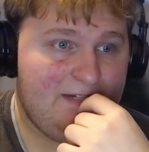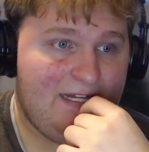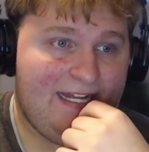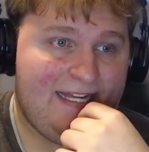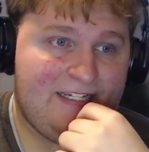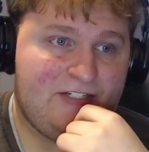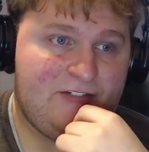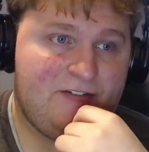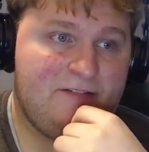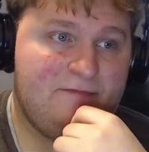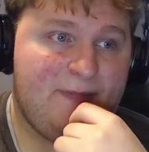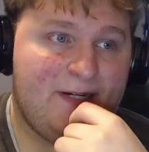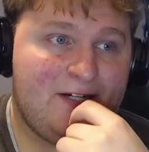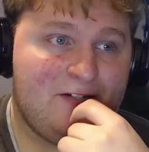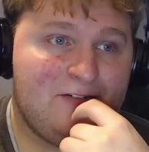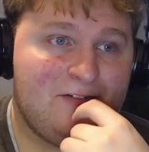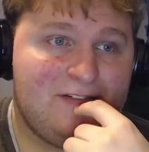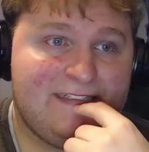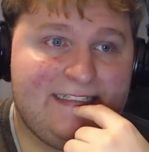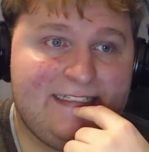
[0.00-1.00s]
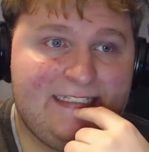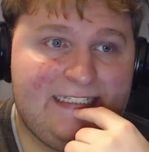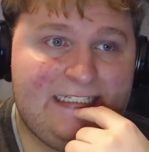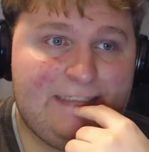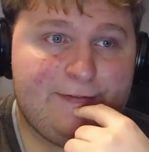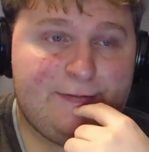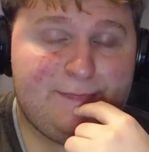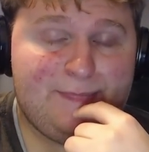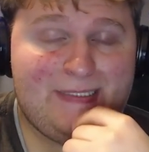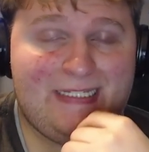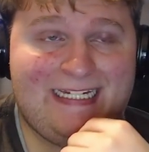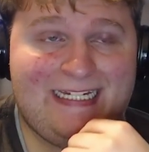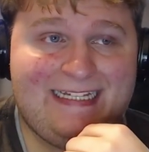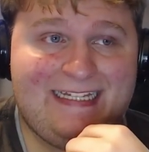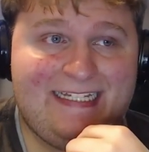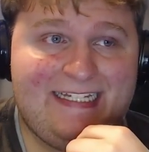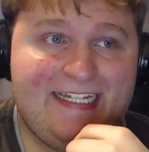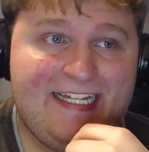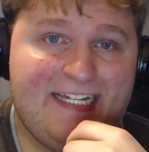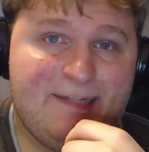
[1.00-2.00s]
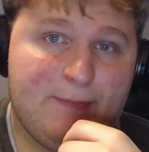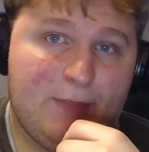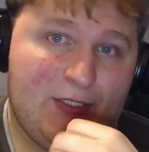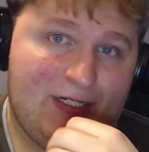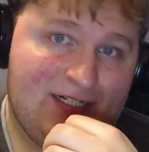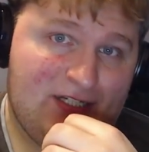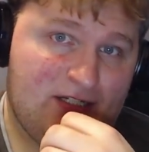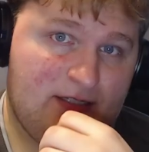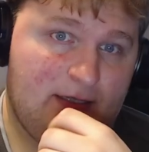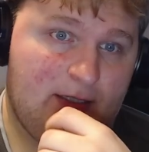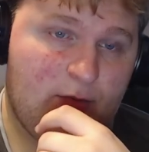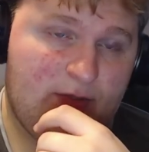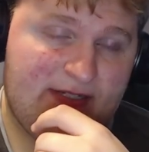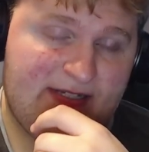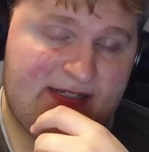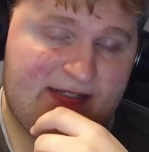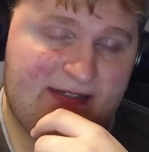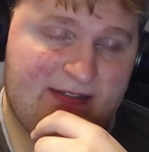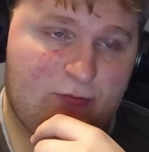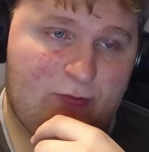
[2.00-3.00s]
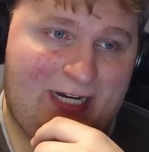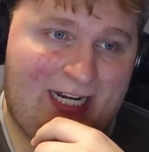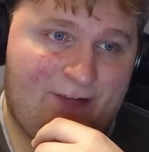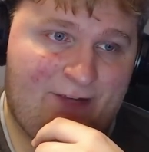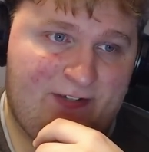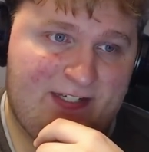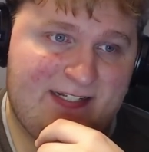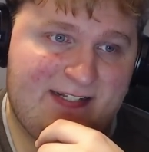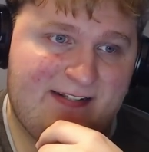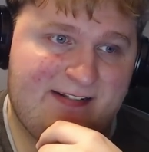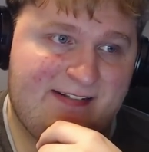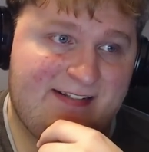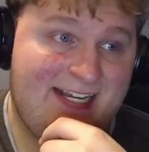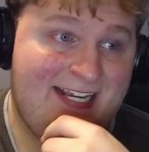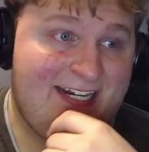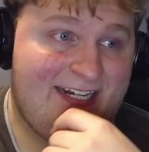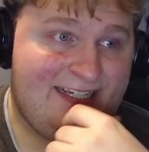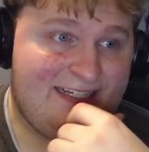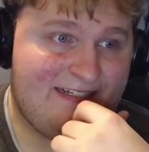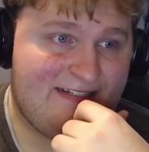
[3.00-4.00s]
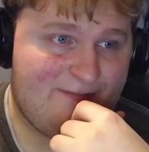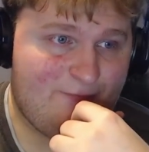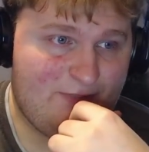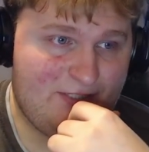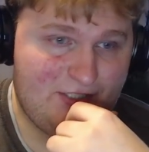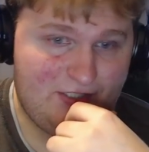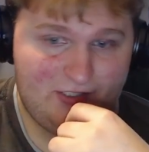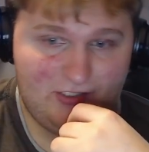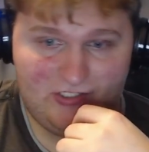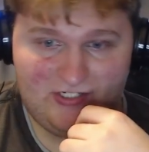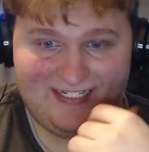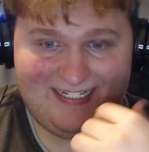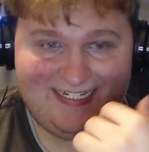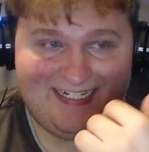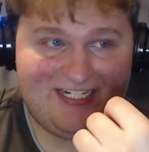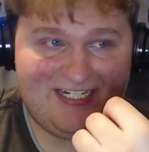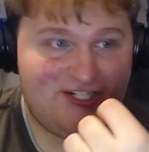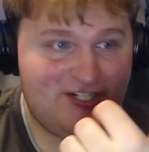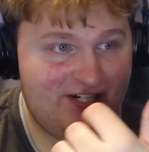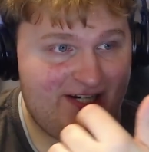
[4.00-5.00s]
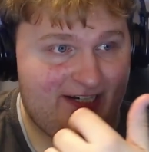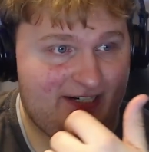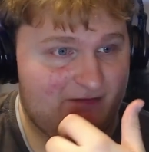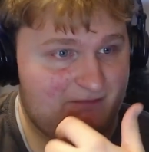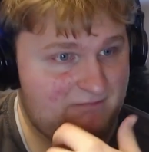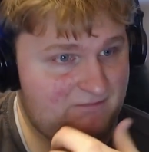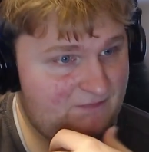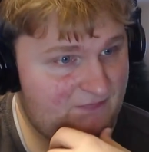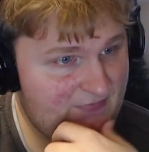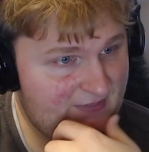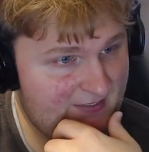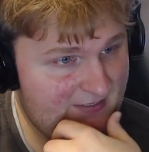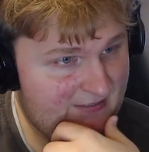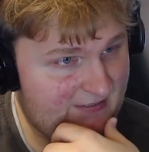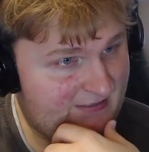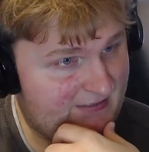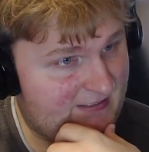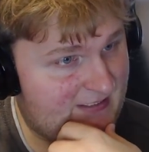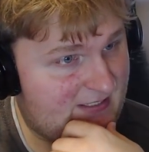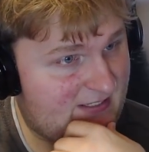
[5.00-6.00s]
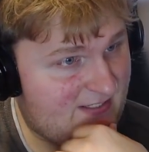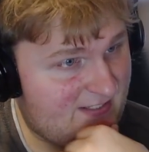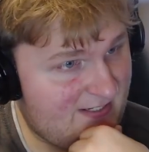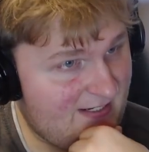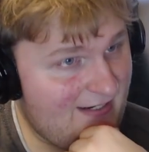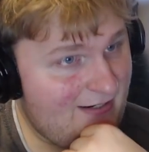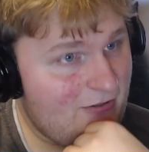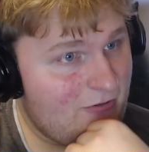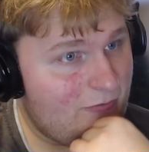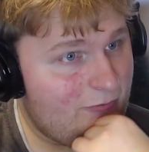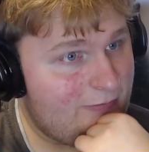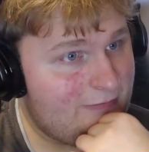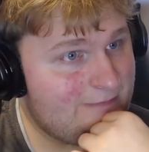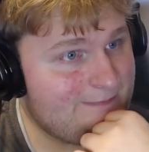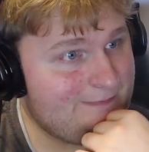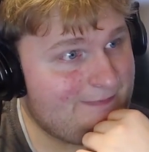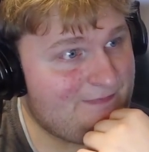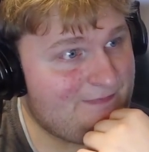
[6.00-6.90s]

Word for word: I could barely even play the game on its lowest graphics settings, which looks like shit. So,